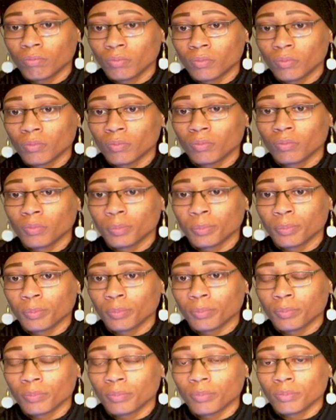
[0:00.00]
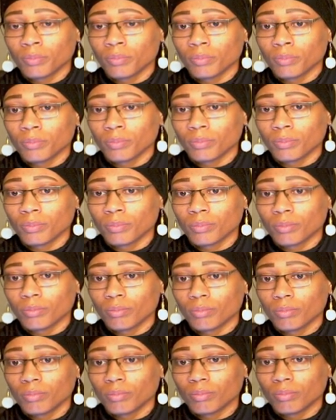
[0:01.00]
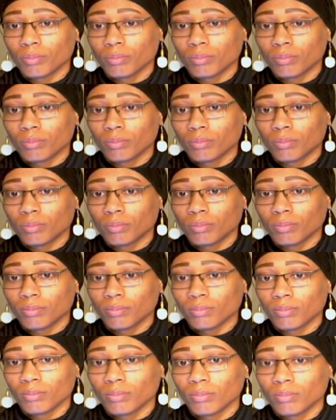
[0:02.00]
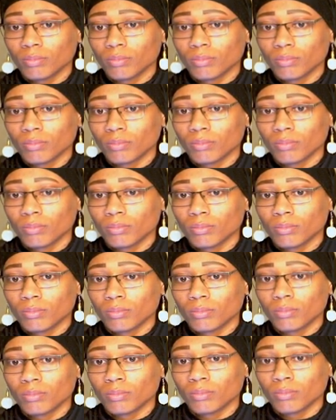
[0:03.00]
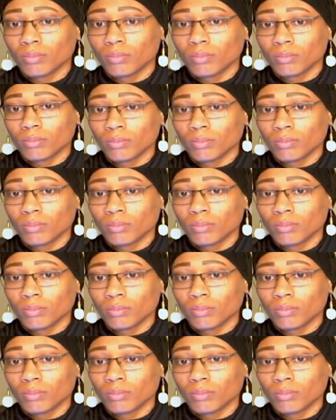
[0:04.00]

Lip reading: (silent)